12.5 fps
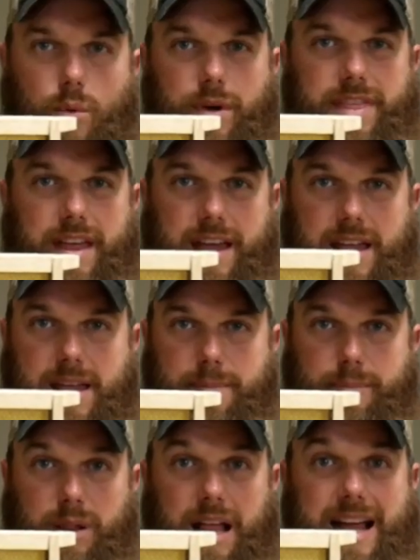with a
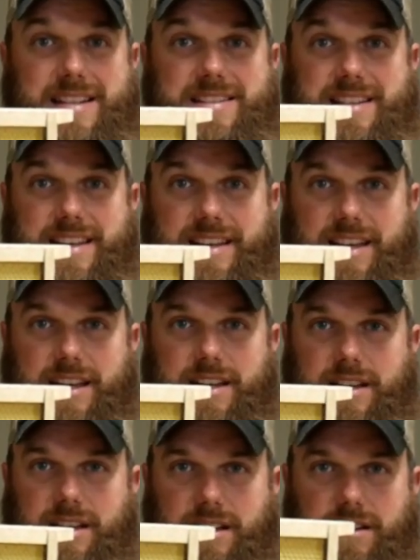plastic
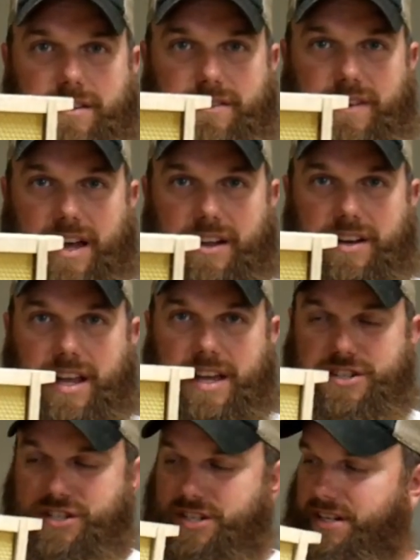
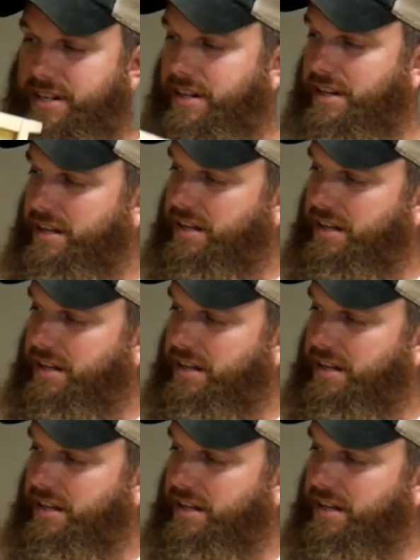foundation,